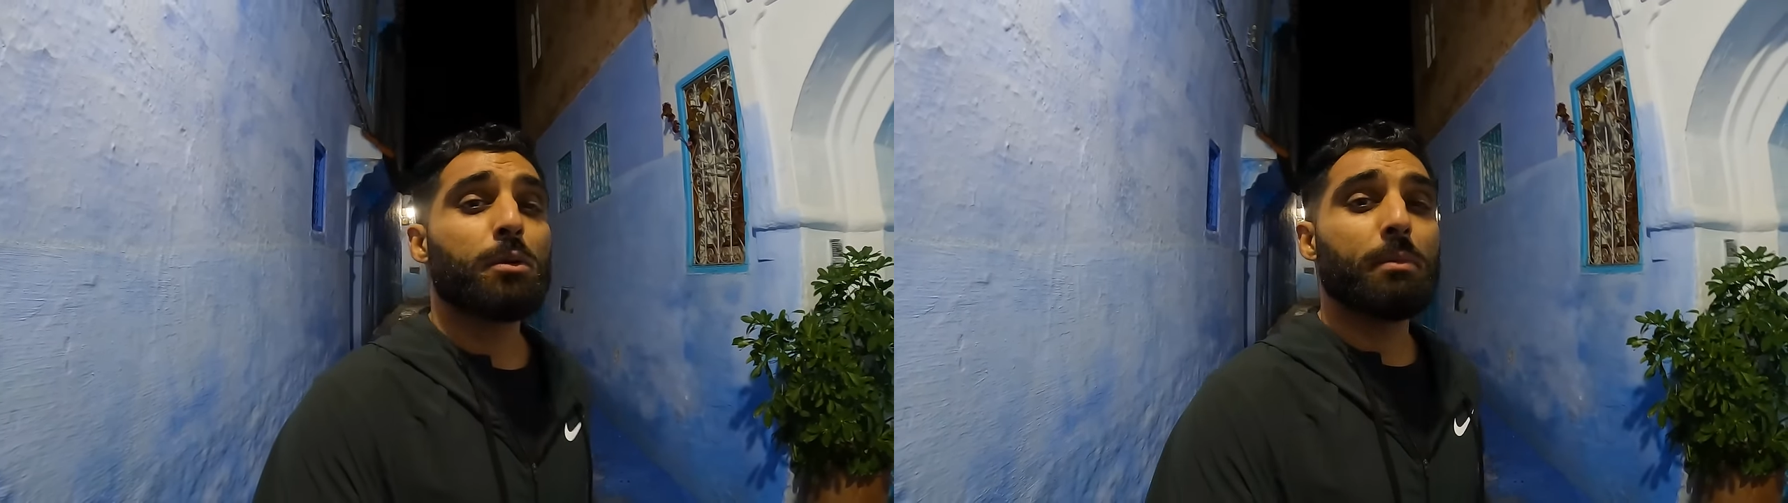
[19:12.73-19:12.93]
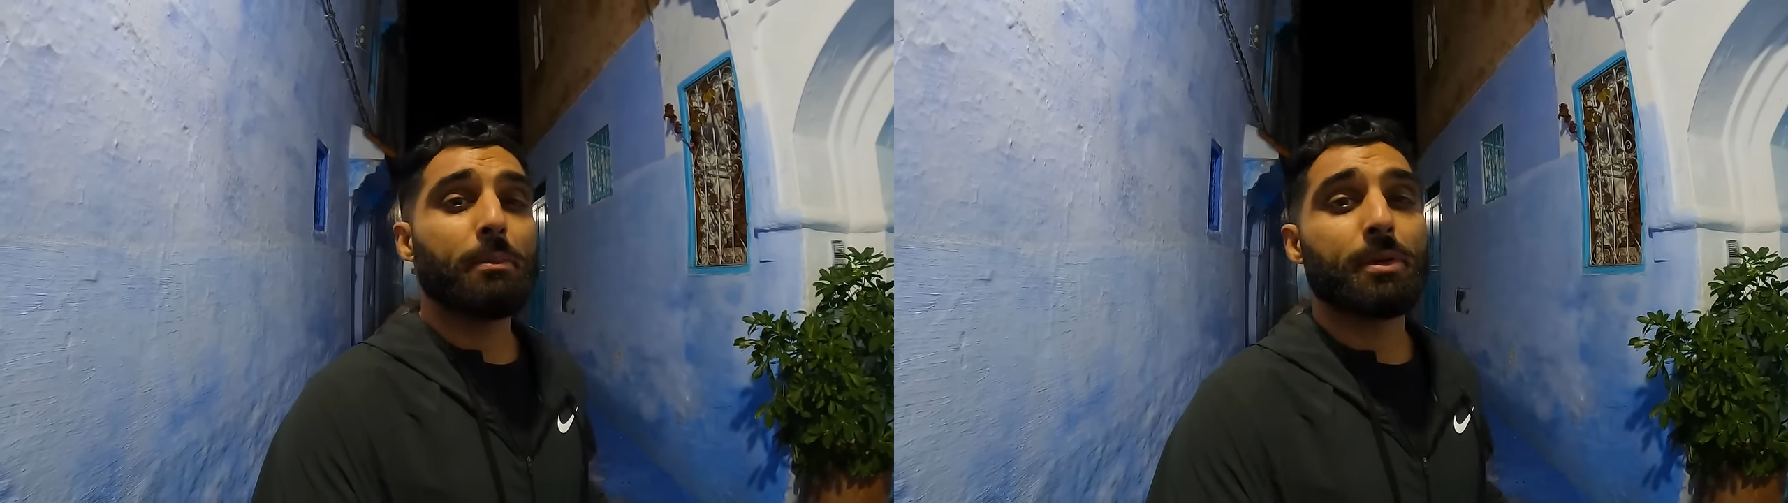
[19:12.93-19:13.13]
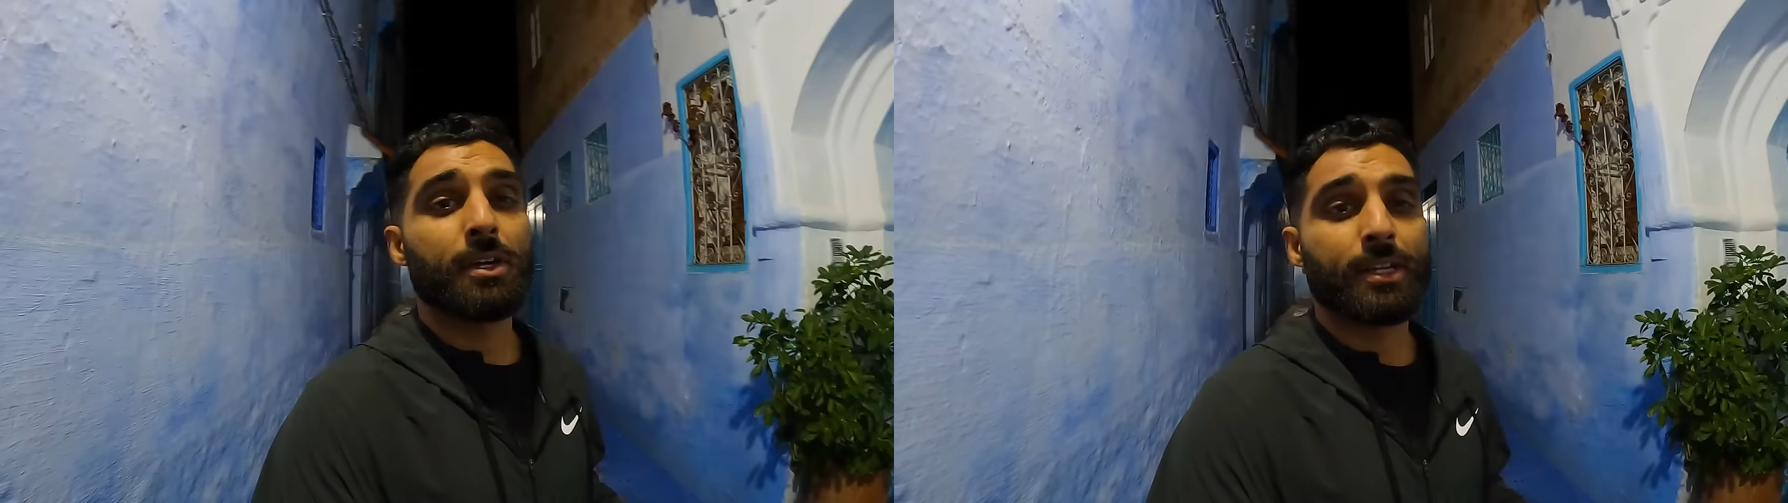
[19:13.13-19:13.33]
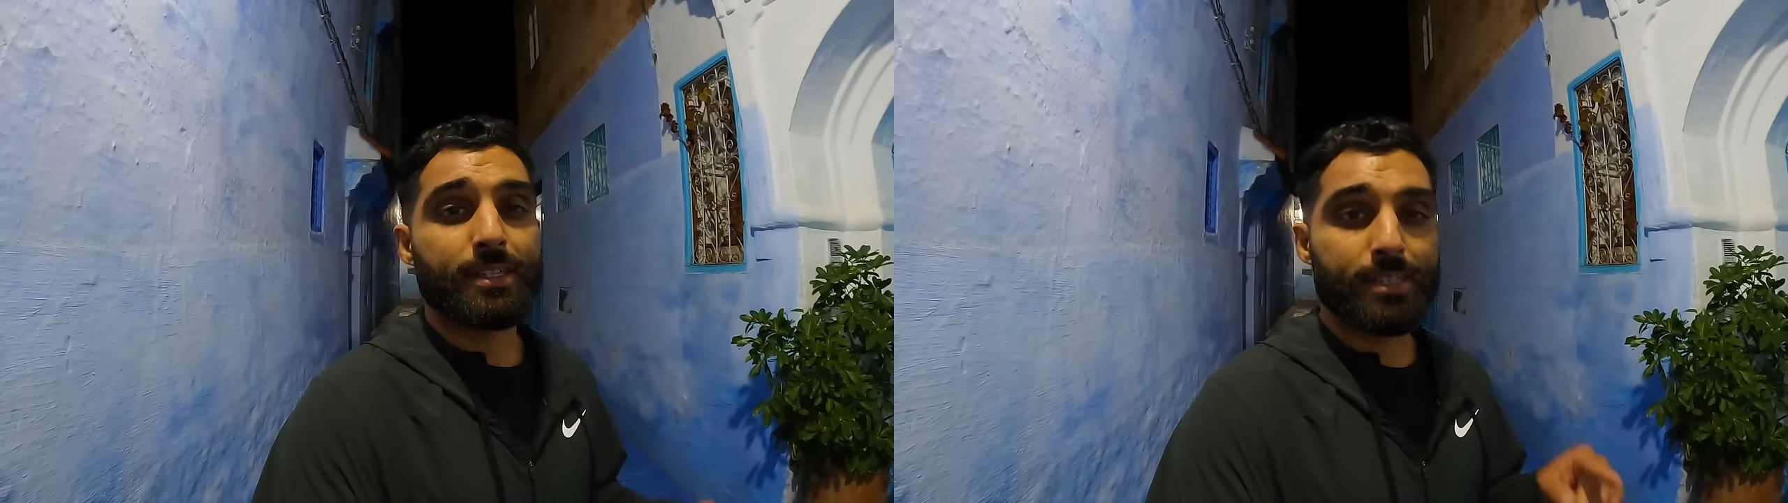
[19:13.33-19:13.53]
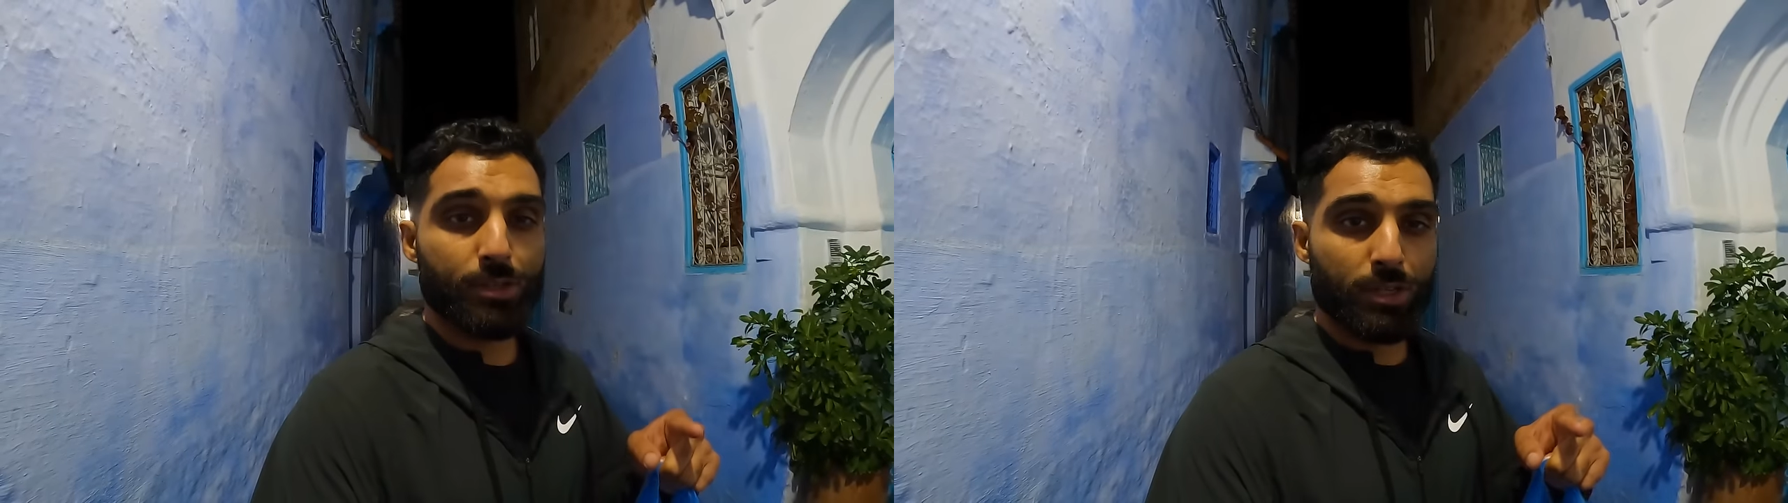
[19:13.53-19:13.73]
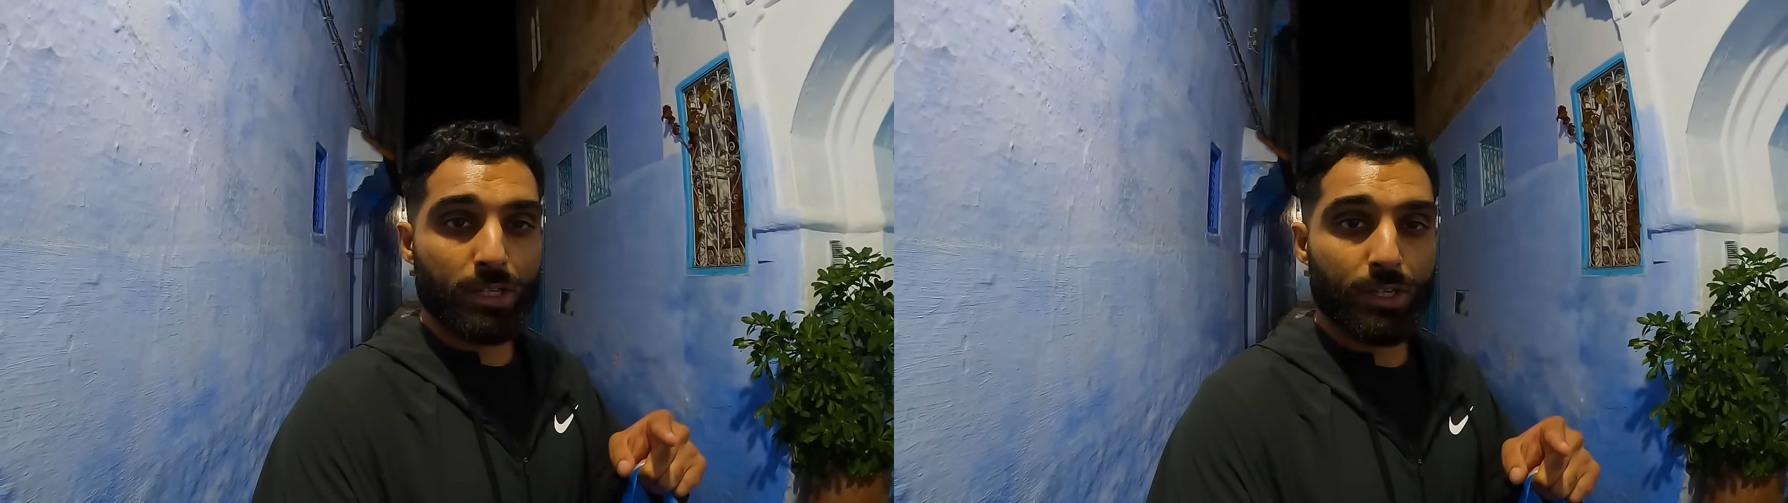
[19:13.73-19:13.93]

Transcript: remember, continue to